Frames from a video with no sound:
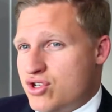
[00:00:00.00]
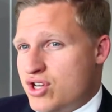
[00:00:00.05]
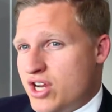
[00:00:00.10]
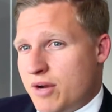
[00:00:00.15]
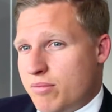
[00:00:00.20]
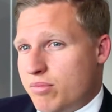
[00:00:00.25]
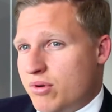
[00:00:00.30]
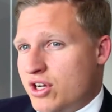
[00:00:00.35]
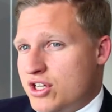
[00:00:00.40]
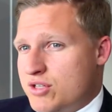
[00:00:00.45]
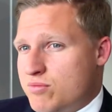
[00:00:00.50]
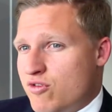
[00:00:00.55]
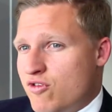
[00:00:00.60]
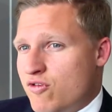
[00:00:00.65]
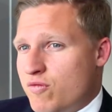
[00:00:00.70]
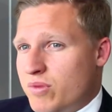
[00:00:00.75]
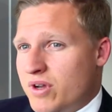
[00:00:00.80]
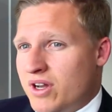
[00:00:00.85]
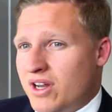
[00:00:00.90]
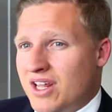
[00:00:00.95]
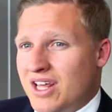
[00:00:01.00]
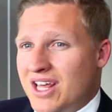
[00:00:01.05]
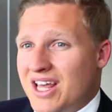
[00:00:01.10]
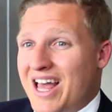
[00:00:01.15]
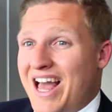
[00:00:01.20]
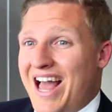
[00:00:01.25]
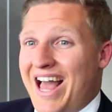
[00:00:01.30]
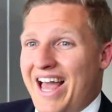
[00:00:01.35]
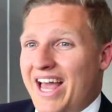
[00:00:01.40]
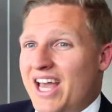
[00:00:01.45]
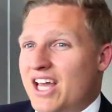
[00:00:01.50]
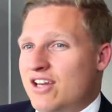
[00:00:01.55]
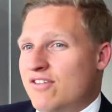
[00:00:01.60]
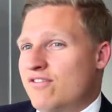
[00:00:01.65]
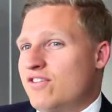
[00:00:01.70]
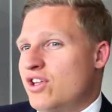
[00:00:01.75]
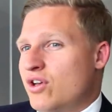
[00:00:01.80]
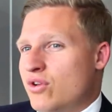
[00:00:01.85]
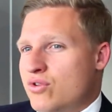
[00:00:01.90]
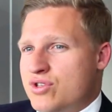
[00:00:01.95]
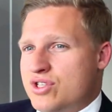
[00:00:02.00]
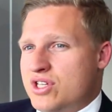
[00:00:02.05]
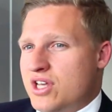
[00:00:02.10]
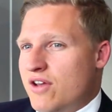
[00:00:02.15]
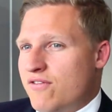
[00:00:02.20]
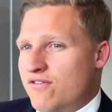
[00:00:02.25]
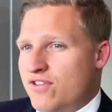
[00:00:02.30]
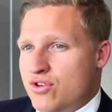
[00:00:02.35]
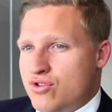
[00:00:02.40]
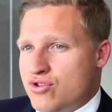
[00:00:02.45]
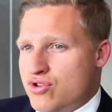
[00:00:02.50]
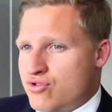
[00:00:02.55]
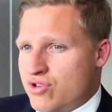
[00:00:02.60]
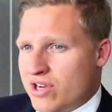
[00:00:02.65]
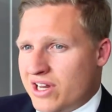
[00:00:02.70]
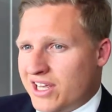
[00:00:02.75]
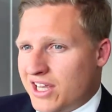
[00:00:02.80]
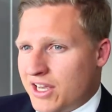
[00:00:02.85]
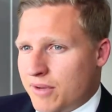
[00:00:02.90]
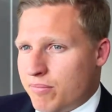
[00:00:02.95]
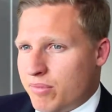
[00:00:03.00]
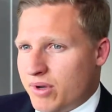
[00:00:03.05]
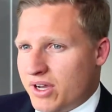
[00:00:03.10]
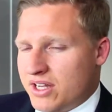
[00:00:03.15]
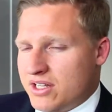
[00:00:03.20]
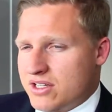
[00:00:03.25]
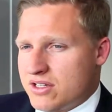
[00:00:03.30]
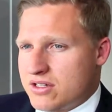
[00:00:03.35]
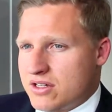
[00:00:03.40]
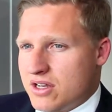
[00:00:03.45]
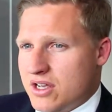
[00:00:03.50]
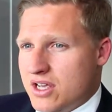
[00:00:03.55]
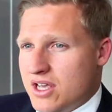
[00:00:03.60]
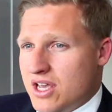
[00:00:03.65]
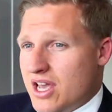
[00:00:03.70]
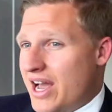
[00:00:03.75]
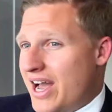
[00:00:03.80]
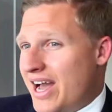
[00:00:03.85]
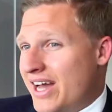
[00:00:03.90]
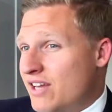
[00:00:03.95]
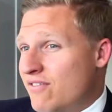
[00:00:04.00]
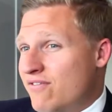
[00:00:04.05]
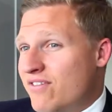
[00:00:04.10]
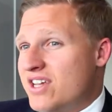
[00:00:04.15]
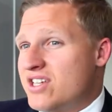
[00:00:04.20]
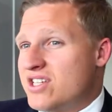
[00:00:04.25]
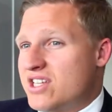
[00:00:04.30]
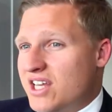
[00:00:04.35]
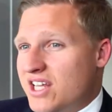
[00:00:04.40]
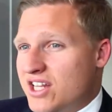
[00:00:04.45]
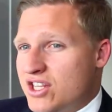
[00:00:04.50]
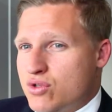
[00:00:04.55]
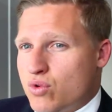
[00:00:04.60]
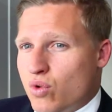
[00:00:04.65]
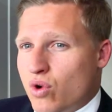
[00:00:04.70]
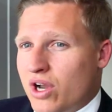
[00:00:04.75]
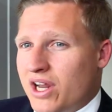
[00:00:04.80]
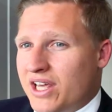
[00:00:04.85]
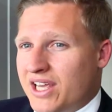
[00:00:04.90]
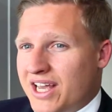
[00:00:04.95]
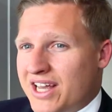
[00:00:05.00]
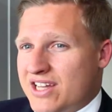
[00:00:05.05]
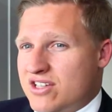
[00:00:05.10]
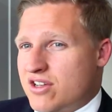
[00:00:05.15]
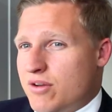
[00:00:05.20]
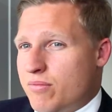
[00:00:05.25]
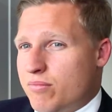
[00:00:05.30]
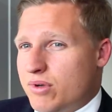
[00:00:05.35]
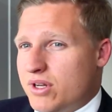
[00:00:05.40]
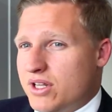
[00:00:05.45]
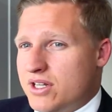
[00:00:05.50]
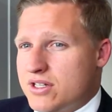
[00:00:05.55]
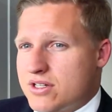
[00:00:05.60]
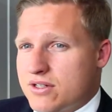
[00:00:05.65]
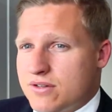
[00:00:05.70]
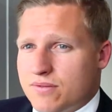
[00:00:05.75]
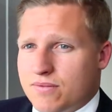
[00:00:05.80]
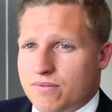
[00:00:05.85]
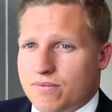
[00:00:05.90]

share price movement ahead of the onset of future drilling campaigns and investing into oil and gas companies.